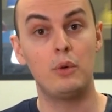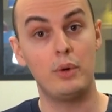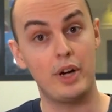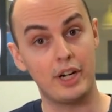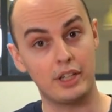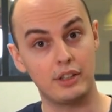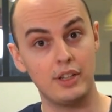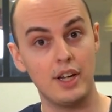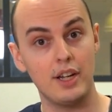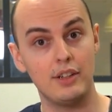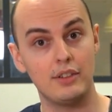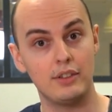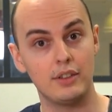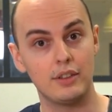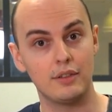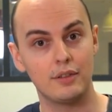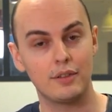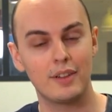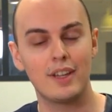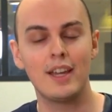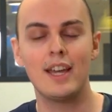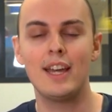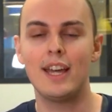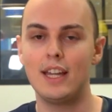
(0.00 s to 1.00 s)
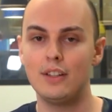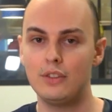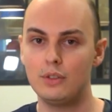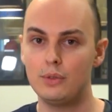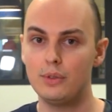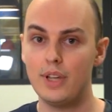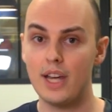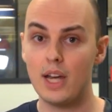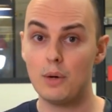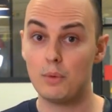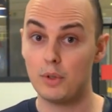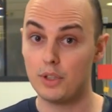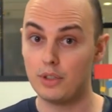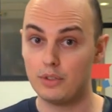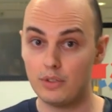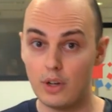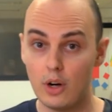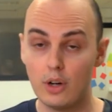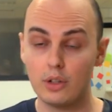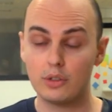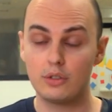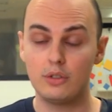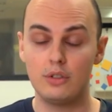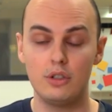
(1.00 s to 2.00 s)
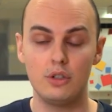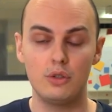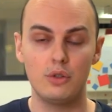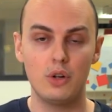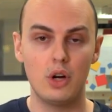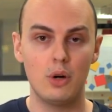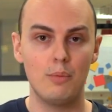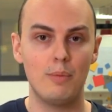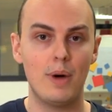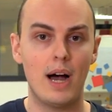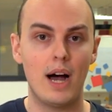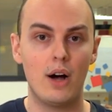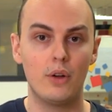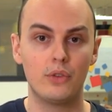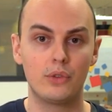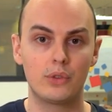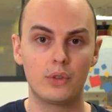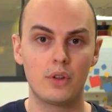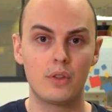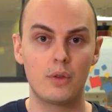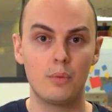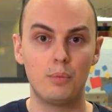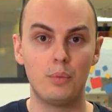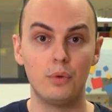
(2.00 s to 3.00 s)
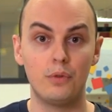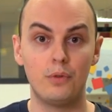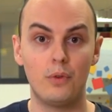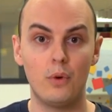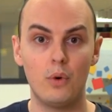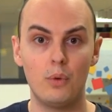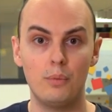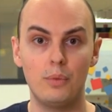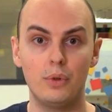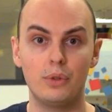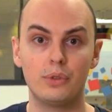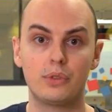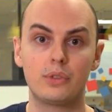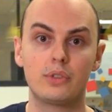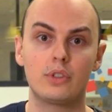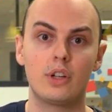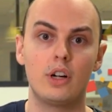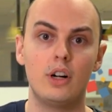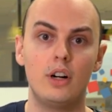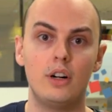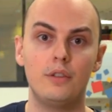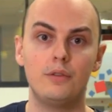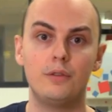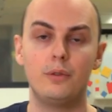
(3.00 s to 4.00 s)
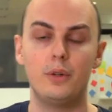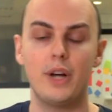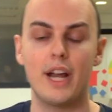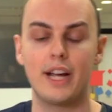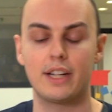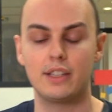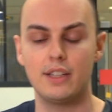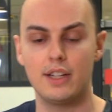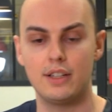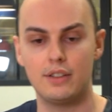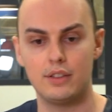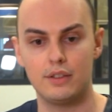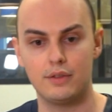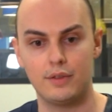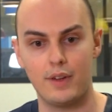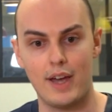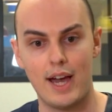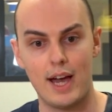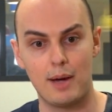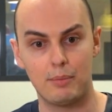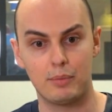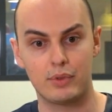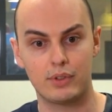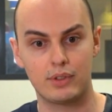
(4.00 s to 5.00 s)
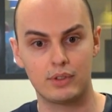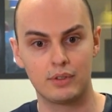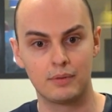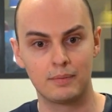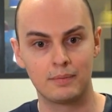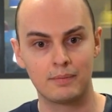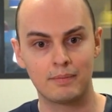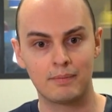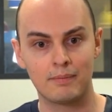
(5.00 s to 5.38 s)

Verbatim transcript: React Native. And today I want to talk to you about the performance of React Native apps.